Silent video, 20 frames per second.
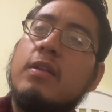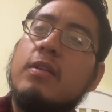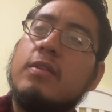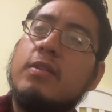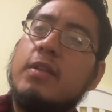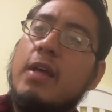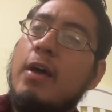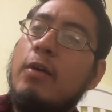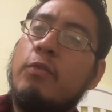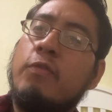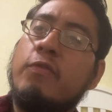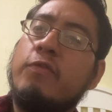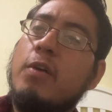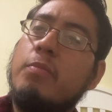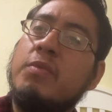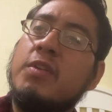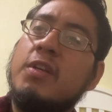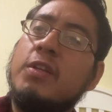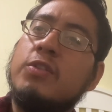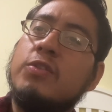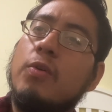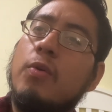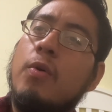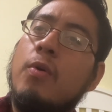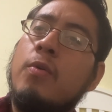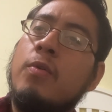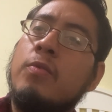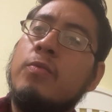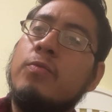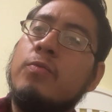down from the
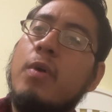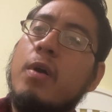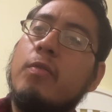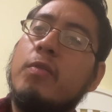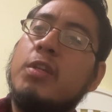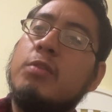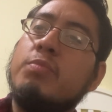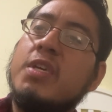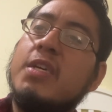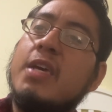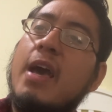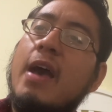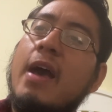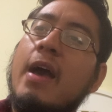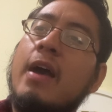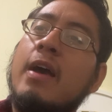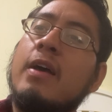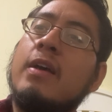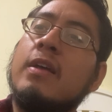door where it began.